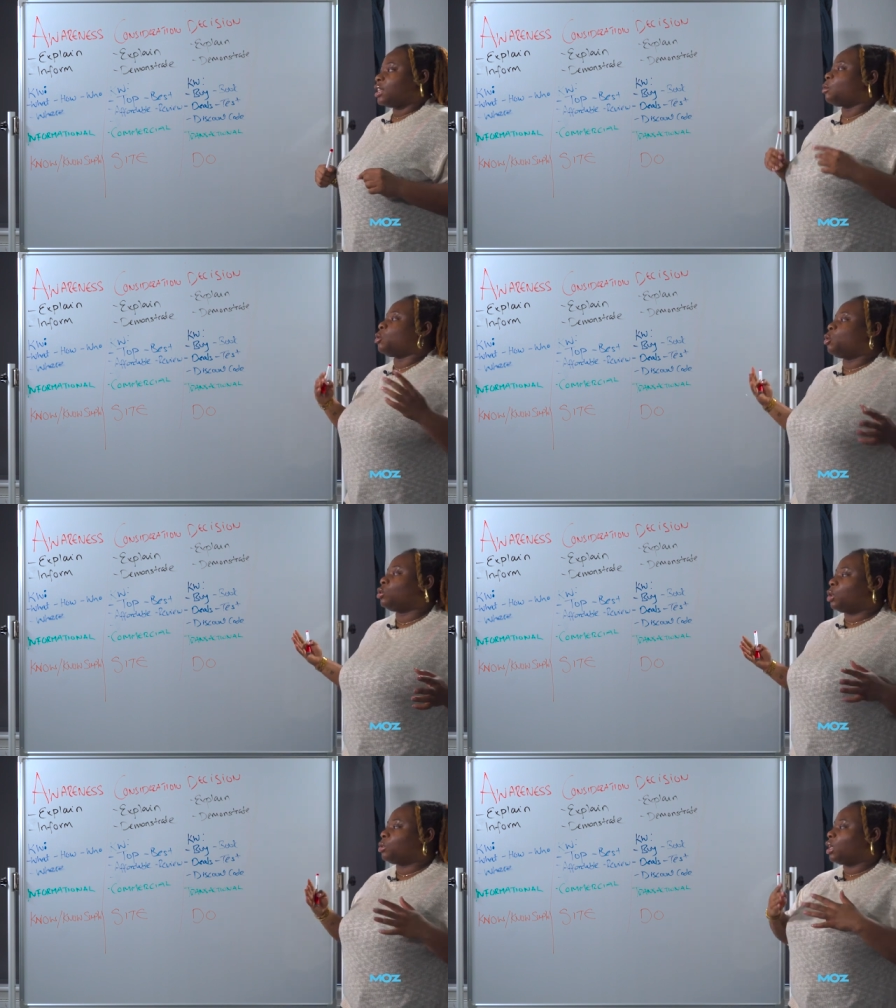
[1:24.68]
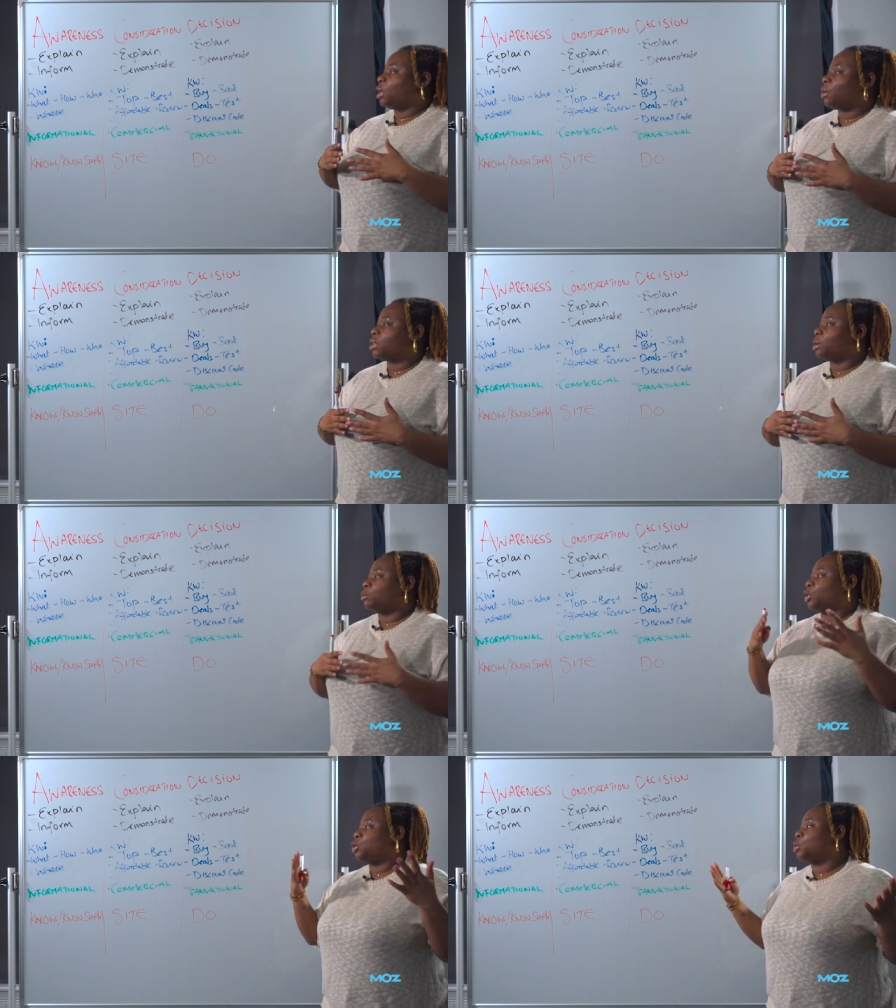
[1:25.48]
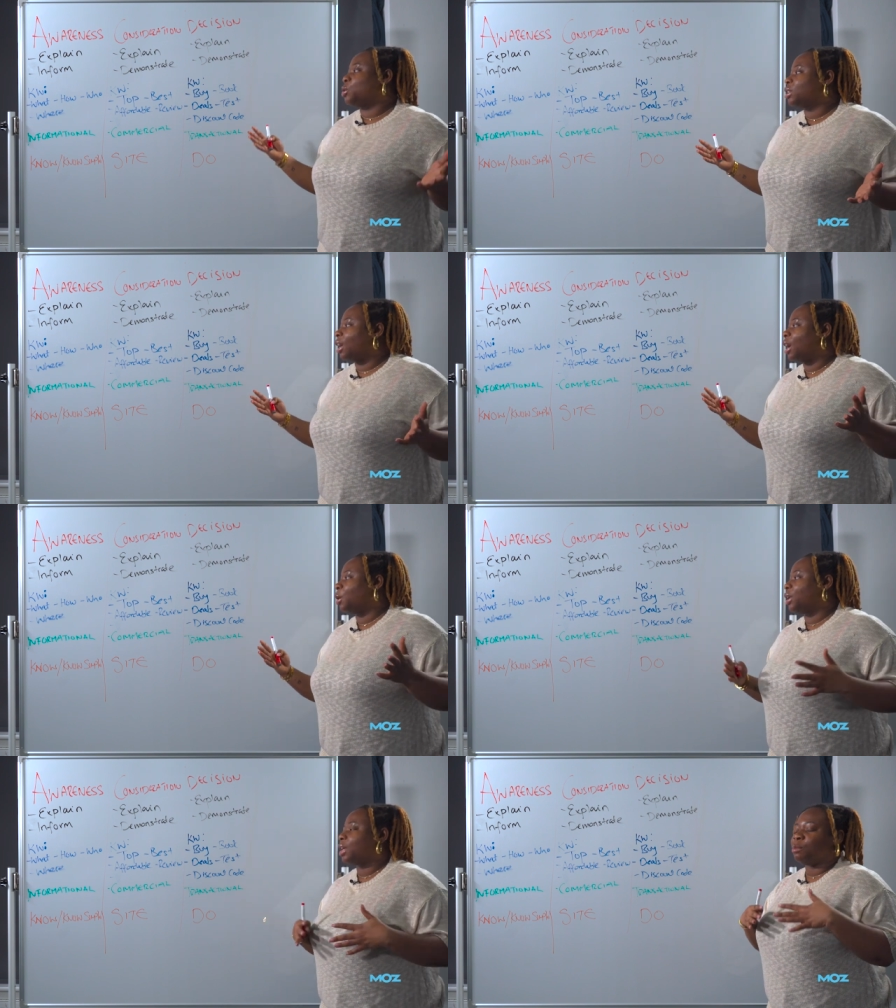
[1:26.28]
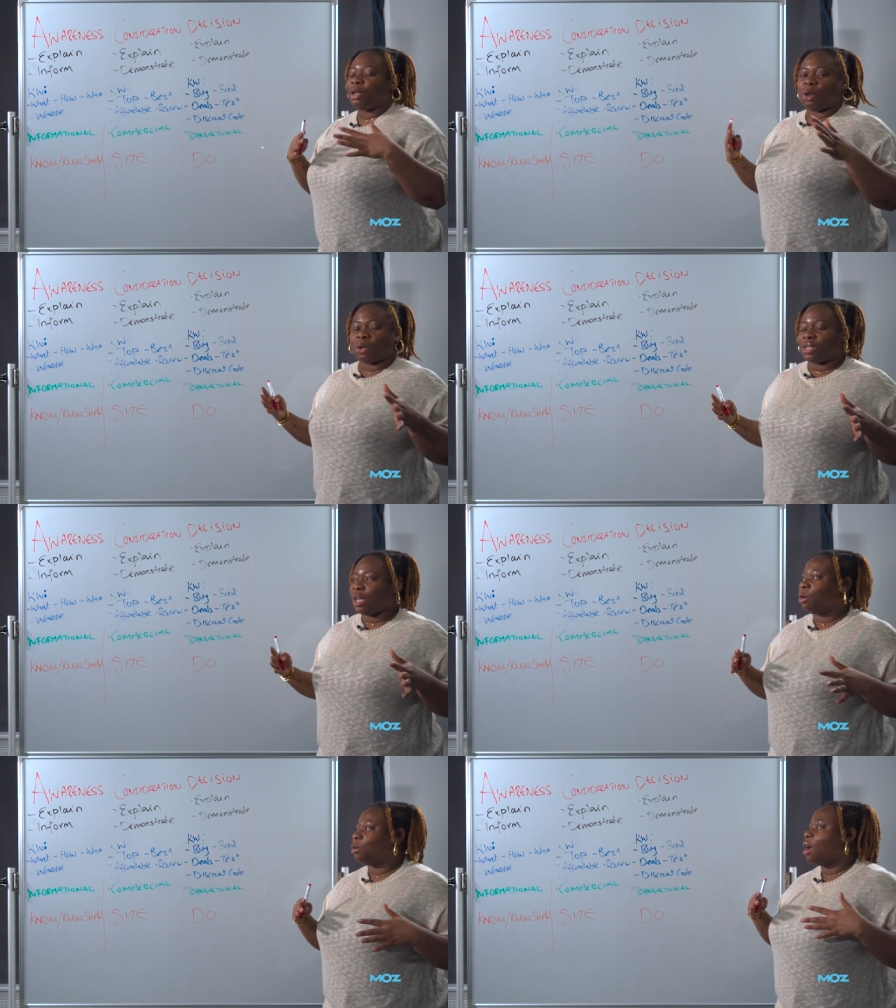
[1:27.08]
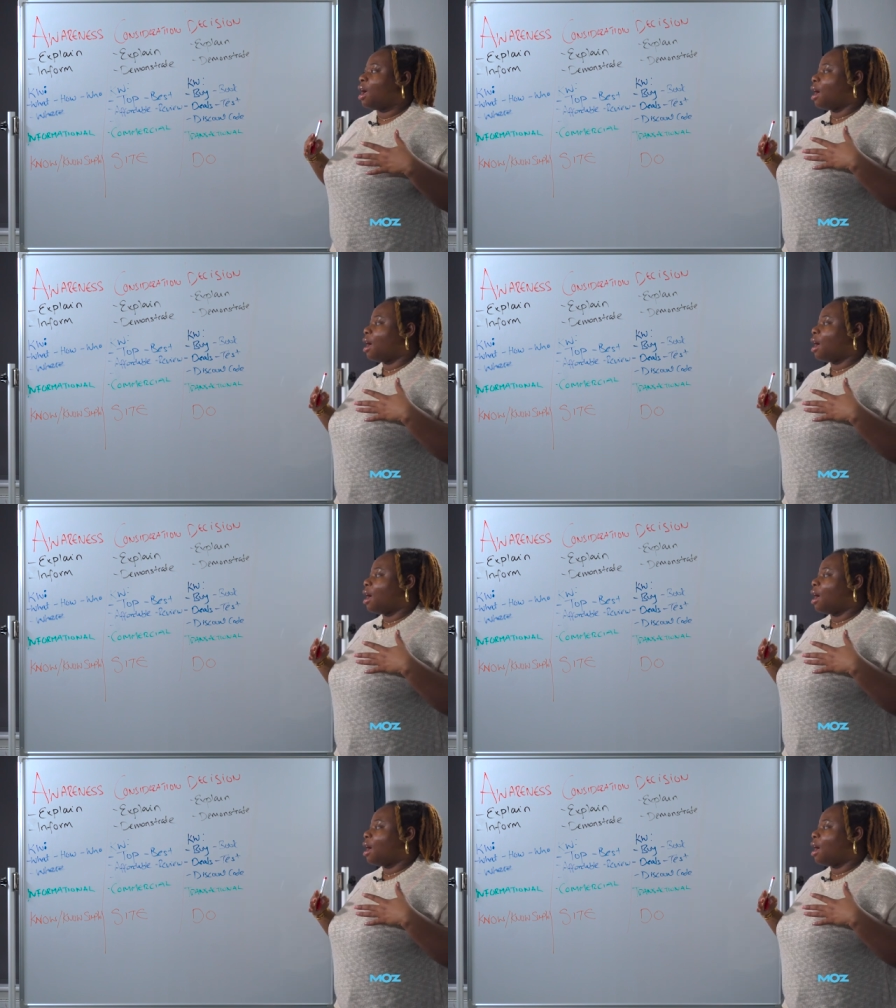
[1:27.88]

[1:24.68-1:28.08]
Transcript: Now we all know keywords can be short tail, it can be long tail,